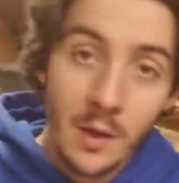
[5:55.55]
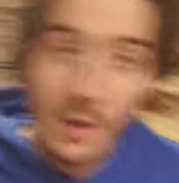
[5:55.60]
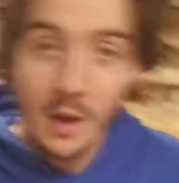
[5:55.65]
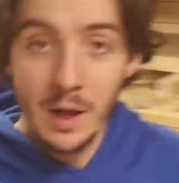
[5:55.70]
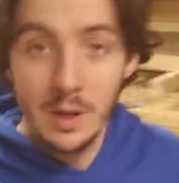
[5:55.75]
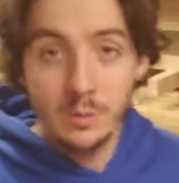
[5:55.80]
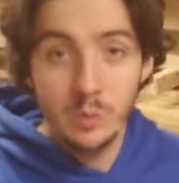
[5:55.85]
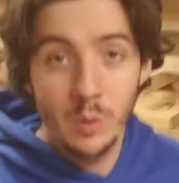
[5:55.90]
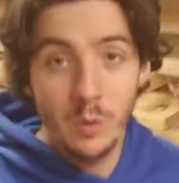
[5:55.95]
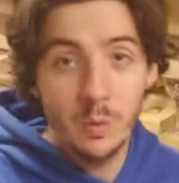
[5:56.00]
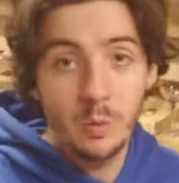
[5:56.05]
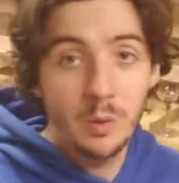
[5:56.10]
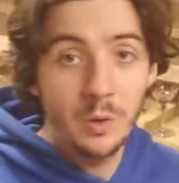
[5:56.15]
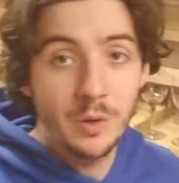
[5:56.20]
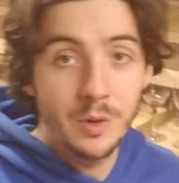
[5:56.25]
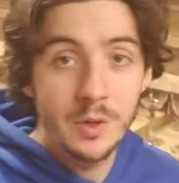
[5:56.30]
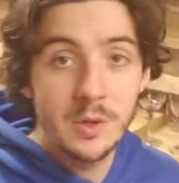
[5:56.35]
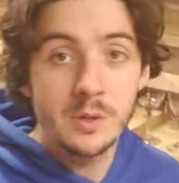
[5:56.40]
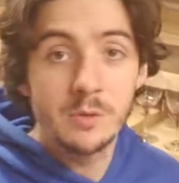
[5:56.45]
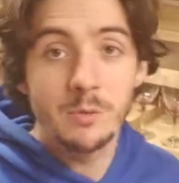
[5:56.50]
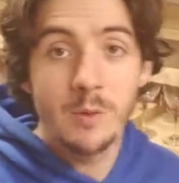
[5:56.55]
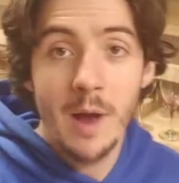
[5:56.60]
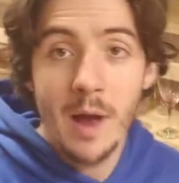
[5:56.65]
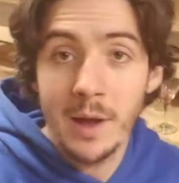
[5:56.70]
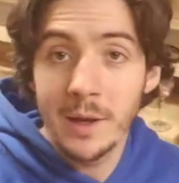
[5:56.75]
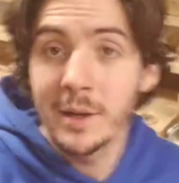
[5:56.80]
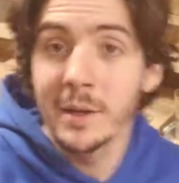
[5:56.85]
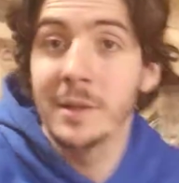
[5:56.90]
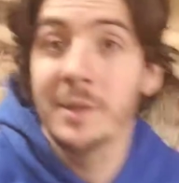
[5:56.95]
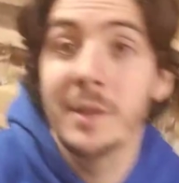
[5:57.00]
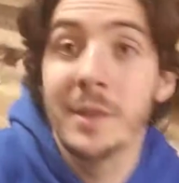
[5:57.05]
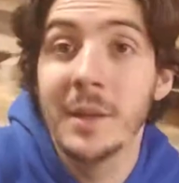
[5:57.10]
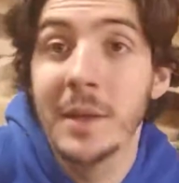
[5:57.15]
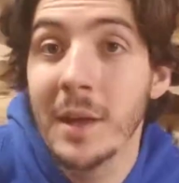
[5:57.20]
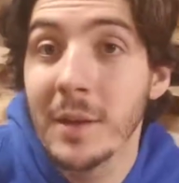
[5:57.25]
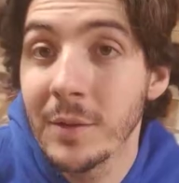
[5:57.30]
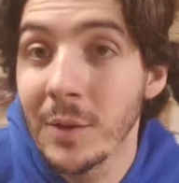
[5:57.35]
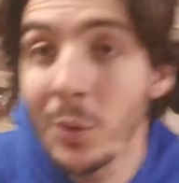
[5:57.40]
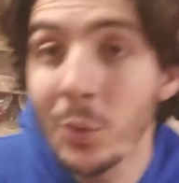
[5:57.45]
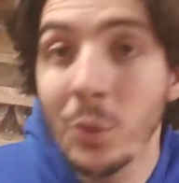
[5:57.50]
That's why we put this rack in, to
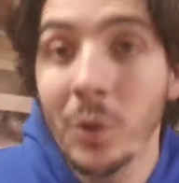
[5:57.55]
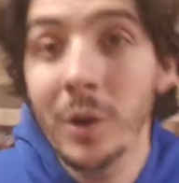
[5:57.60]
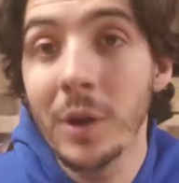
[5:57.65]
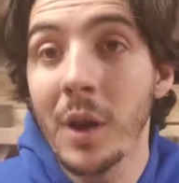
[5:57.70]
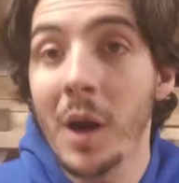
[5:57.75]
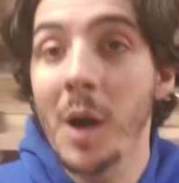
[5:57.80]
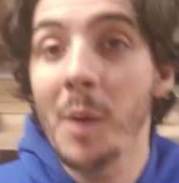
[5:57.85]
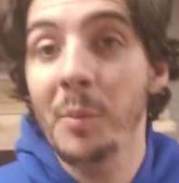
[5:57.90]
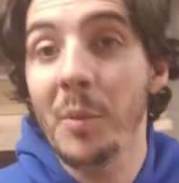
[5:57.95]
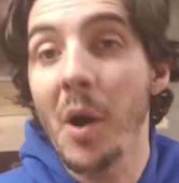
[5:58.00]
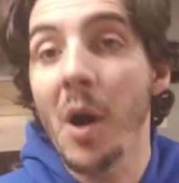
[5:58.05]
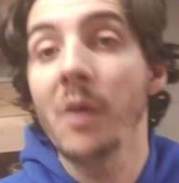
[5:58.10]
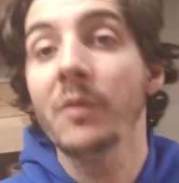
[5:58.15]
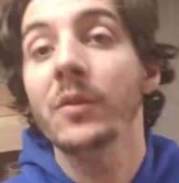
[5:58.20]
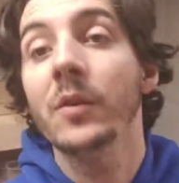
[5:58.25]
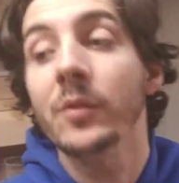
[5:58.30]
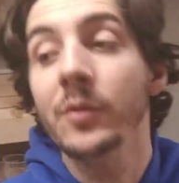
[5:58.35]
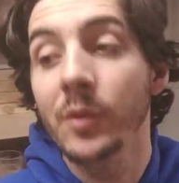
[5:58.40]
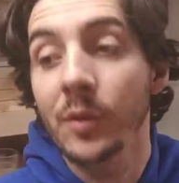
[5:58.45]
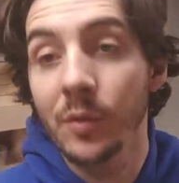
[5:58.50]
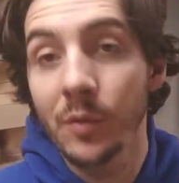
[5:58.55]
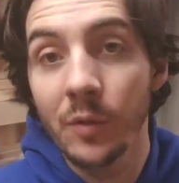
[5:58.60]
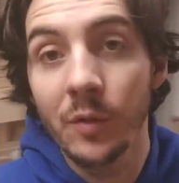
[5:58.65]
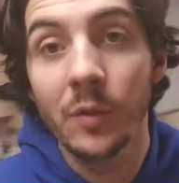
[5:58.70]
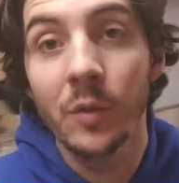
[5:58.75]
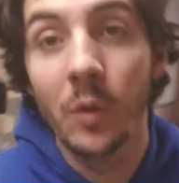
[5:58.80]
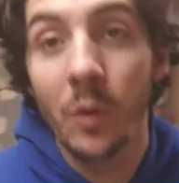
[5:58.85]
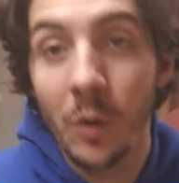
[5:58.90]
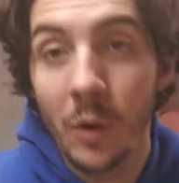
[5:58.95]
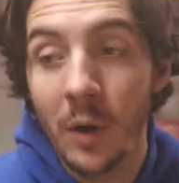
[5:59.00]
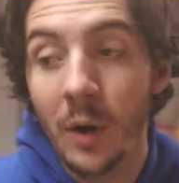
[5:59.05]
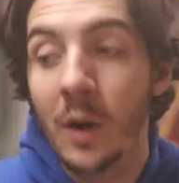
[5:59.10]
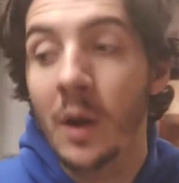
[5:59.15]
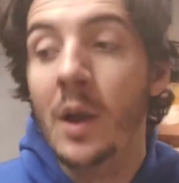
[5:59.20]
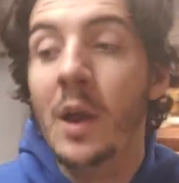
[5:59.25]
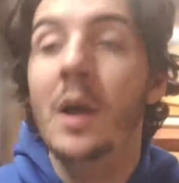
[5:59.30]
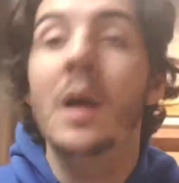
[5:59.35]
get the wood up off of the floor.